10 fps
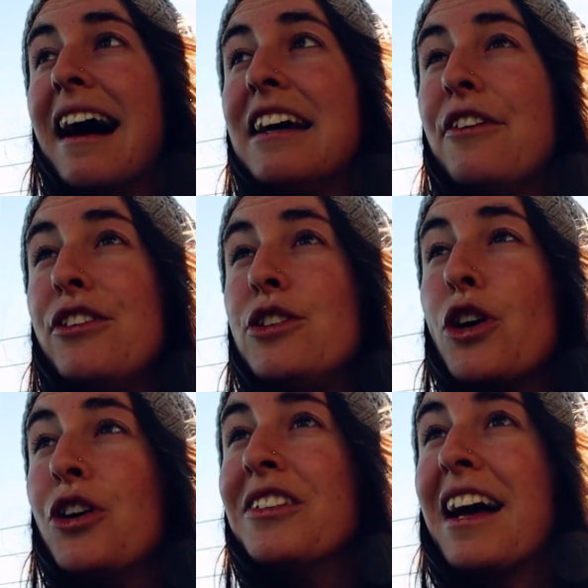If you
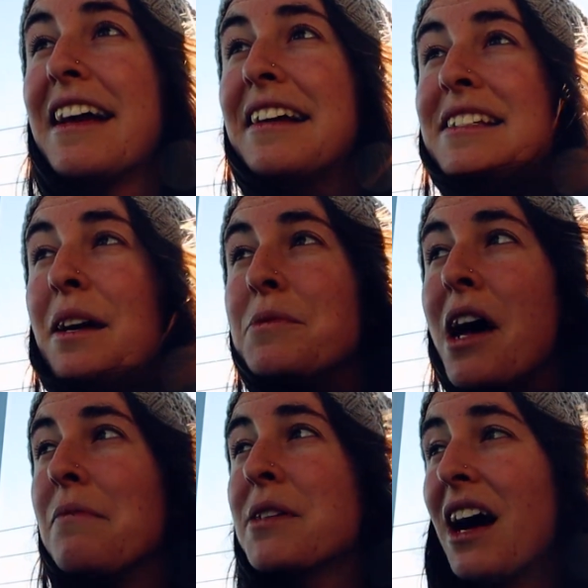don't, like
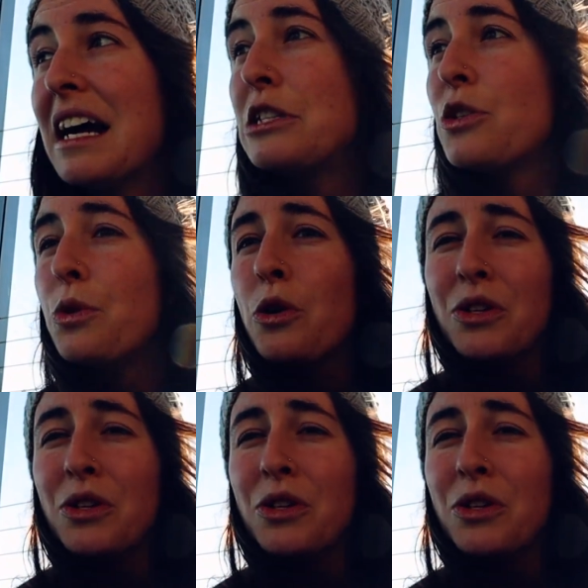sometimes I do,